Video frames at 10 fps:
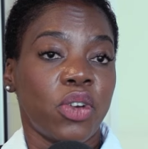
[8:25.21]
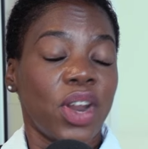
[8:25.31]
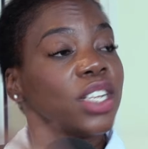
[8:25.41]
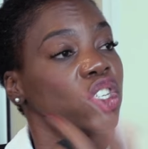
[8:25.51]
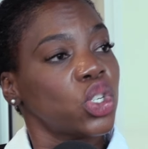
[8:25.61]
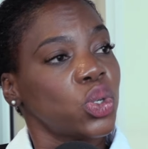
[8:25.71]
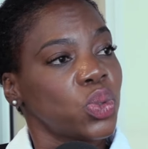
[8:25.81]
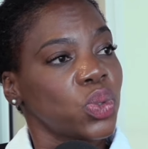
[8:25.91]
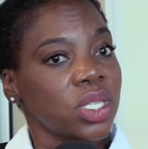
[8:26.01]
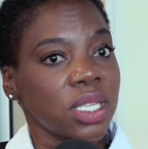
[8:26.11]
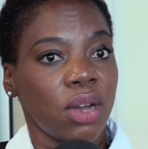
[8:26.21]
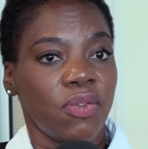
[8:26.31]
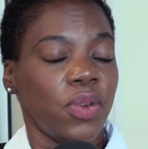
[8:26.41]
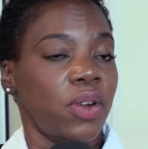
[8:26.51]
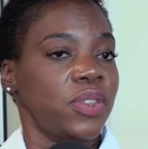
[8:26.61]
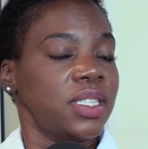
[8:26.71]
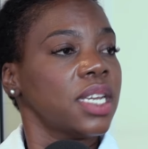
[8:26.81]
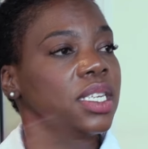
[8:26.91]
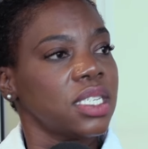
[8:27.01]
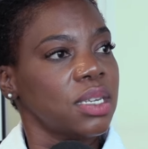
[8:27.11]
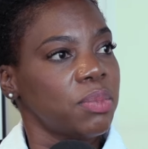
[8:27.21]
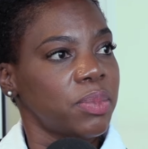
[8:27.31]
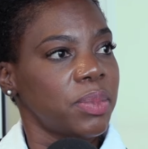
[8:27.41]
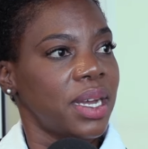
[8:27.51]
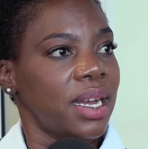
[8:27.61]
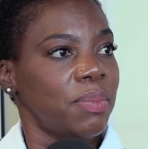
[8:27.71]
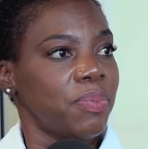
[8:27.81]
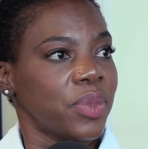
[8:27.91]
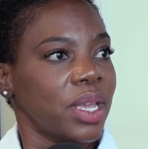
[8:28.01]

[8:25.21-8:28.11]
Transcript: grand shows of of stadium um,